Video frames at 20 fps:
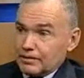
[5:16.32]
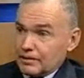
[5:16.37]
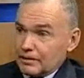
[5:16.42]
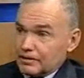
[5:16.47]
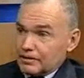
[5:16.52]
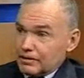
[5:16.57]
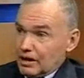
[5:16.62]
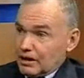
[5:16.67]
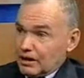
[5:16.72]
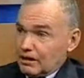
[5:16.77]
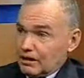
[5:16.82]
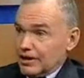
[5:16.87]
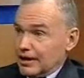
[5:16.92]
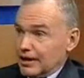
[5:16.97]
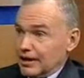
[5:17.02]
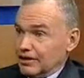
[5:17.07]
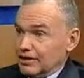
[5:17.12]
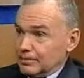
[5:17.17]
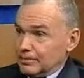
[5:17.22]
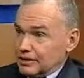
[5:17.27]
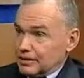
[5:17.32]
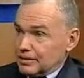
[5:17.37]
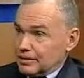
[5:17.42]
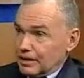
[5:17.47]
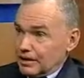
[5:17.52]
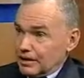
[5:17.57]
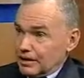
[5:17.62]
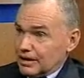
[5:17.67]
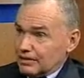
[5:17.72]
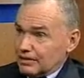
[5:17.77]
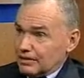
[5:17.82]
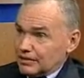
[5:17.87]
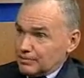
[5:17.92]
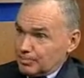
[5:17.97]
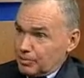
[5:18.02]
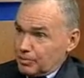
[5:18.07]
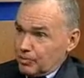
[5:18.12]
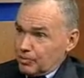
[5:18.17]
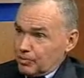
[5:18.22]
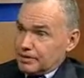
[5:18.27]
None of that has been done at this
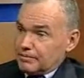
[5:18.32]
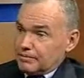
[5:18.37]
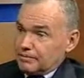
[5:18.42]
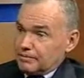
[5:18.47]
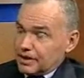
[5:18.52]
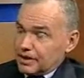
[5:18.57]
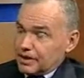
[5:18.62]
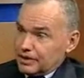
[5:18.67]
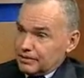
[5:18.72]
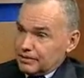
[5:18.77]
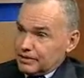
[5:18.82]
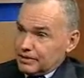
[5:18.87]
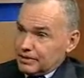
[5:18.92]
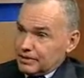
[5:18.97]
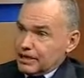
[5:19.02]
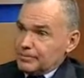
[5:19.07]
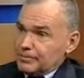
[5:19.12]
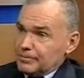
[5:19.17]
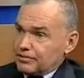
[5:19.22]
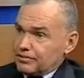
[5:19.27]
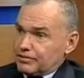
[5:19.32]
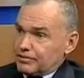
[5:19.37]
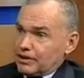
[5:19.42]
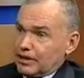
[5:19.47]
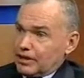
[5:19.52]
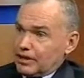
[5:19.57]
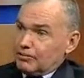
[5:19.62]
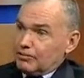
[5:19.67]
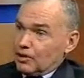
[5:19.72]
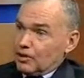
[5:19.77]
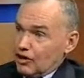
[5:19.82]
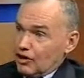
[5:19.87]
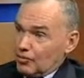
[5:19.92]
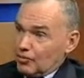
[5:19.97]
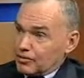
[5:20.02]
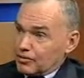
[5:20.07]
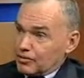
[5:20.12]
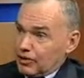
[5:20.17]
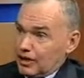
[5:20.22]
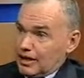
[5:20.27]
point. The NEPA study will
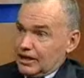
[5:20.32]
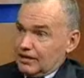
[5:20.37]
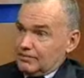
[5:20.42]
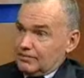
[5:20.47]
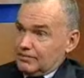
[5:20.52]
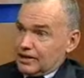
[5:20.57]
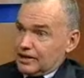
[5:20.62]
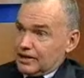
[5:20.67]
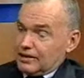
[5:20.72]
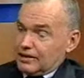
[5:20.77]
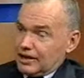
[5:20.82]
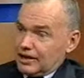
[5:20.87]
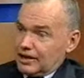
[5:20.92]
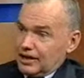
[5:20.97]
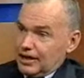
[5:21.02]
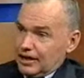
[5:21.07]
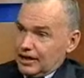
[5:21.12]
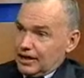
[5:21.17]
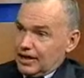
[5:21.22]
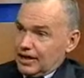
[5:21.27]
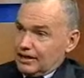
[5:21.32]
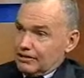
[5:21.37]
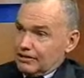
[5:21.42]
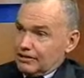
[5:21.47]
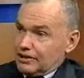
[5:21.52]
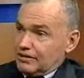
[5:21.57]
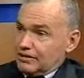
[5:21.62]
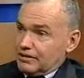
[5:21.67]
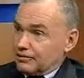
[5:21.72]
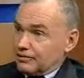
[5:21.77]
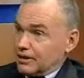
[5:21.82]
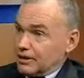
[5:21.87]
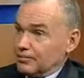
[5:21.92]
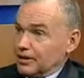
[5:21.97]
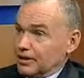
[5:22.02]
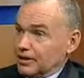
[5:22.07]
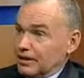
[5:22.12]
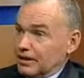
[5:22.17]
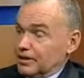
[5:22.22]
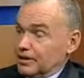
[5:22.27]
help drive that, and then from
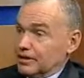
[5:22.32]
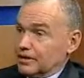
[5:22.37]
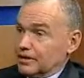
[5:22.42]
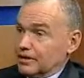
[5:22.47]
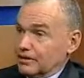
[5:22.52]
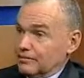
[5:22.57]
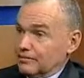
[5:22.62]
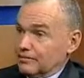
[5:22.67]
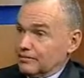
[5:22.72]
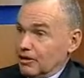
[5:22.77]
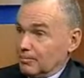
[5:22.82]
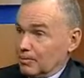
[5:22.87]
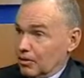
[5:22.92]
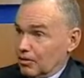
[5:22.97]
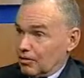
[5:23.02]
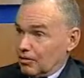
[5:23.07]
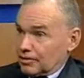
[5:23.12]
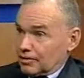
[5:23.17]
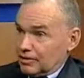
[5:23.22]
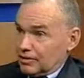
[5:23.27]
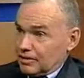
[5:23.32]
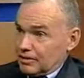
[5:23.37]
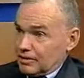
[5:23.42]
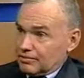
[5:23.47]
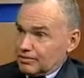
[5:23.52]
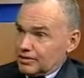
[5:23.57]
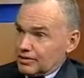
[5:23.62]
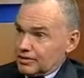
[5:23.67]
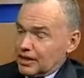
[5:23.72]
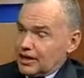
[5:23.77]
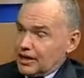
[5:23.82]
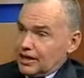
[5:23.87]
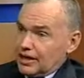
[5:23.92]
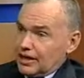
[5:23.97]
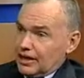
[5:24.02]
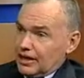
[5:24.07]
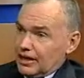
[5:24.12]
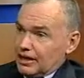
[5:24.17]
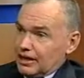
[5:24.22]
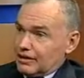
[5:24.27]
that we can develop alternatives.
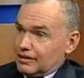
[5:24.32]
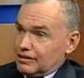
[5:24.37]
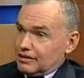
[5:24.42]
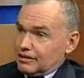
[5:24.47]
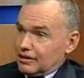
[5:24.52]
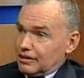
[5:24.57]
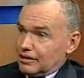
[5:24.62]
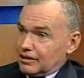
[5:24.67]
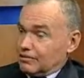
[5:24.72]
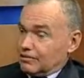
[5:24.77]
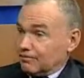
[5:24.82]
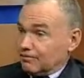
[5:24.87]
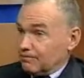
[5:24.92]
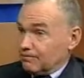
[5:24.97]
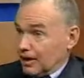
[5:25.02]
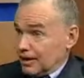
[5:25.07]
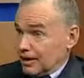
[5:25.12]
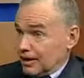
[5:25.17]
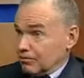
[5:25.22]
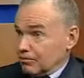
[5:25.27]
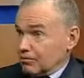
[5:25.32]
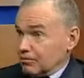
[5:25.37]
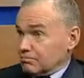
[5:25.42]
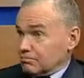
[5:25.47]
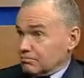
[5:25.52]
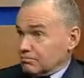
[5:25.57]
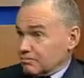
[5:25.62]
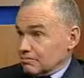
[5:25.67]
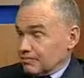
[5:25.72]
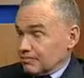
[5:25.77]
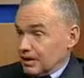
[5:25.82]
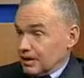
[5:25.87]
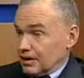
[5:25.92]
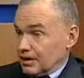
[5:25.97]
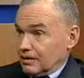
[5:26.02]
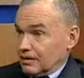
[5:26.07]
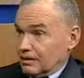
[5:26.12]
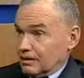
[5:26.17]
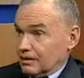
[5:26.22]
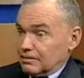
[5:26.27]
And the final
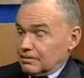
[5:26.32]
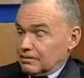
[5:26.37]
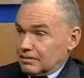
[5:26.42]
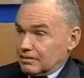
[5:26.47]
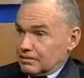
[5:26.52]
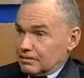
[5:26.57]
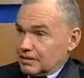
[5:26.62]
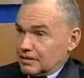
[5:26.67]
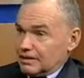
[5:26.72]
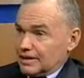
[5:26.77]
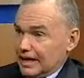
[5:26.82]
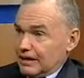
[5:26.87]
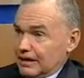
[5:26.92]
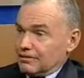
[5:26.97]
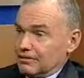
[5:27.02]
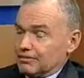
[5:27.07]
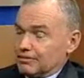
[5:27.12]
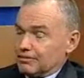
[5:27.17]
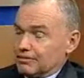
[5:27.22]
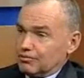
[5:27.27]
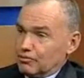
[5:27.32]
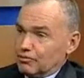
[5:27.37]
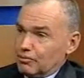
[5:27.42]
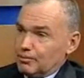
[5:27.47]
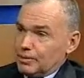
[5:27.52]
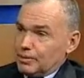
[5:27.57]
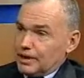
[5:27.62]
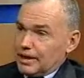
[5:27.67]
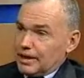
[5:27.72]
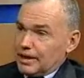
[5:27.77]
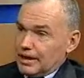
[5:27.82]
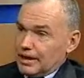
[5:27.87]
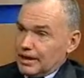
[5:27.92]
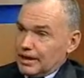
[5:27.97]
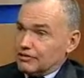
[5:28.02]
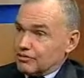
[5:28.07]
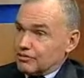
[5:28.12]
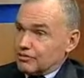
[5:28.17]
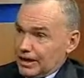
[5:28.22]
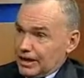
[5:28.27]
analysis will be a
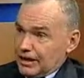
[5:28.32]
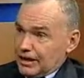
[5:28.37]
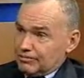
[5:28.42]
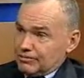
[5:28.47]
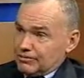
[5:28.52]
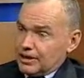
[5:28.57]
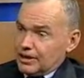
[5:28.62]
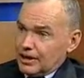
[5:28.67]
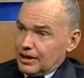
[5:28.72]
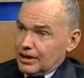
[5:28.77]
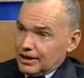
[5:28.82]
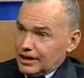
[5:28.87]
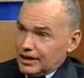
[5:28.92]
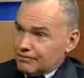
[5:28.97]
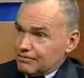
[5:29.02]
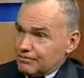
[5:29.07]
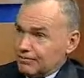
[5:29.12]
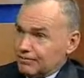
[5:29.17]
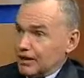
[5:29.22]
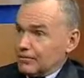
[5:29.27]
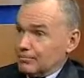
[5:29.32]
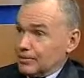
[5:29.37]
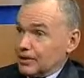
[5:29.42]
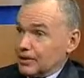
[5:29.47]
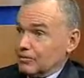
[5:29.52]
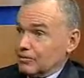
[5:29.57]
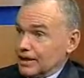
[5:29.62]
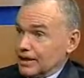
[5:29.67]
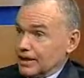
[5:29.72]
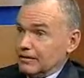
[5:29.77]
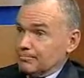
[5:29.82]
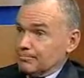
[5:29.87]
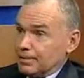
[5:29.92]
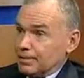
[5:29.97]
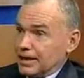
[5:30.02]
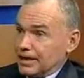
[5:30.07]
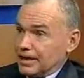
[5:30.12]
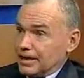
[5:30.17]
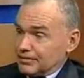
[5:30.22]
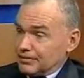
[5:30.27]
draft environmental
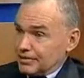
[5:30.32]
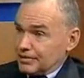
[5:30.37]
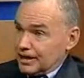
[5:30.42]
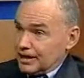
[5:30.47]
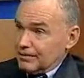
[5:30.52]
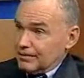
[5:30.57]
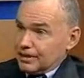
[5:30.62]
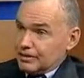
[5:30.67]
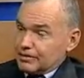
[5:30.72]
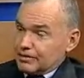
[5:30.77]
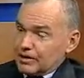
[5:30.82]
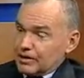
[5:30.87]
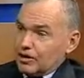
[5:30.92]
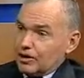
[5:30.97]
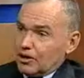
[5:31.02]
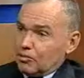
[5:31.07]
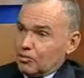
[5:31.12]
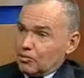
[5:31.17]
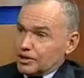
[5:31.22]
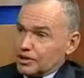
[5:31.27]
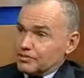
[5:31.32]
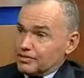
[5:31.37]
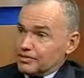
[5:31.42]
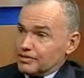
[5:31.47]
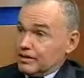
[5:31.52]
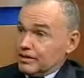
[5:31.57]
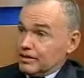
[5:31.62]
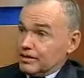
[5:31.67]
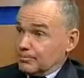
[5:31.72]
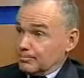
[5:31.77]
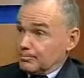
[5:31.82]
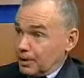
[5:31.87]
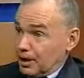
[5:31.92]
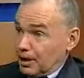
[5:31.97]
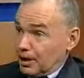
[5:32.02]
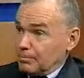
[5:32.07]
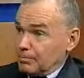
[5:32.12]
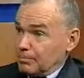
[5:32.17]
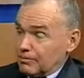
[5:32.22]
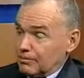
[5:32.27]
impact statement, which then the
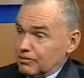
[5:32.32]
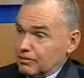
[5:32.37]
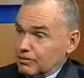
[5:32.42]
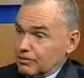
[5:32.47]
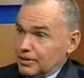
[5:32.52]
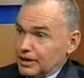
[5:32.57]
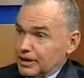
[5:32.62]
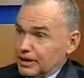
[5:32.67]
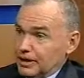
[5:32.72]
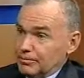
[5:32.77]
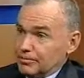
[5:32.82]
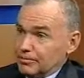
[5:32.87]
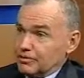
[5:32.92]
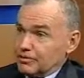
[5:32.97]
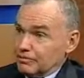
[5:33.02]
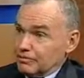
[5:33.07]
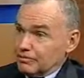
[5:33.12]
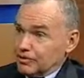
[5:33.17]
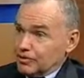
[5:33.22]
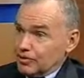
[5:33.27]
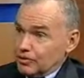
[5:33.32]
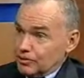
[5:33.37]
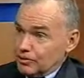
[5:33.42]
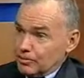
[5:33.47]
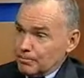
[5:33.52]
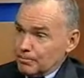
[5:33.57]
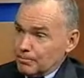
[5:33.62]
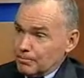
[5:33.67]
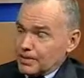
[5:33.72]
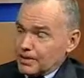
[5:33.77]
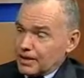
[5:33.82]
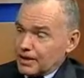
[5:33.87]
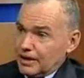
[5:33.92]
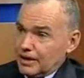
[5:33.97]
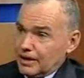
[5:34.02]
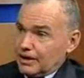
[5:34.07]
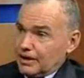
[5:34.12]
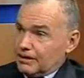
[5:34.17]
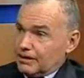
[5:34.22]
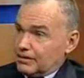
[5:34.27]
public will be able to view,
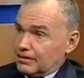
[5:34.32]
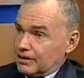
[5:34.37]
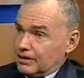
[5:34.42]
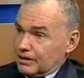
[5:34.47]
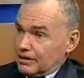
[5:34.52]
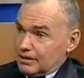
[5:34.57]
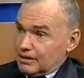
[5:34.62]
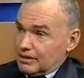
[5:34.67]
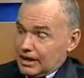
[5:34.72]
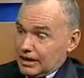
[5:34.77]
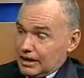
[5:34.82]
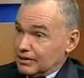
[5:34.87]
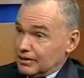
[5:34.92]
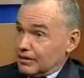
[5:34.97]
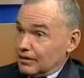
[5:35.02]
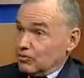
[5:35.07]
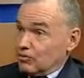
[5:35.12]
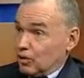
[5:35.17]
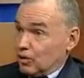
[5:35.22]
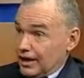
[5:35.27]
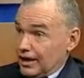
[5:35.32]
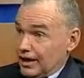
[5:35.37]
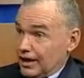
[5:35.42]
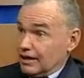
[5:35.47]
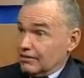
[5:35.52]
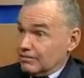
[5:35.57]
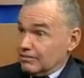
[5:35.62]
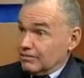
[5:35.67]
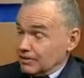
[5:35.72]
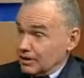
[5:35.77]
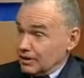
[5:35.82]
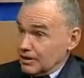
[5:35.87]
and then we'll have